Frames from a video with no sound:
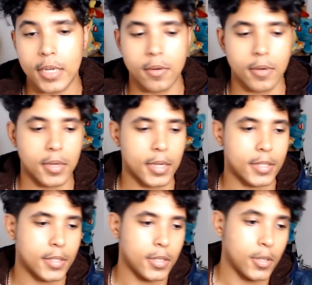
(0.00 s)
You know,
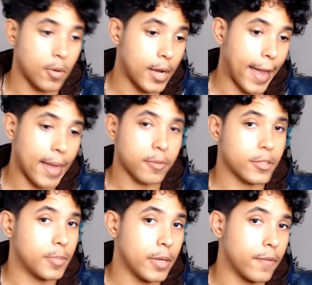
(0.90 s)
you are
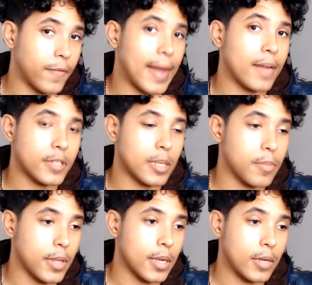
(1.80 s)
able to be a fan of
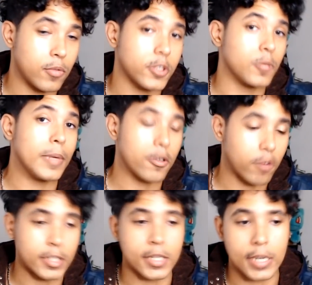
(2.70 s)
something and also be
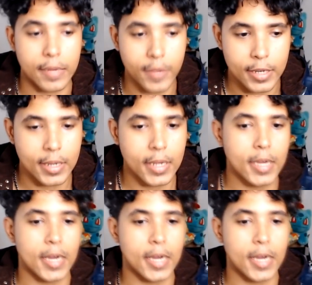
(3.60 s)
critical of it.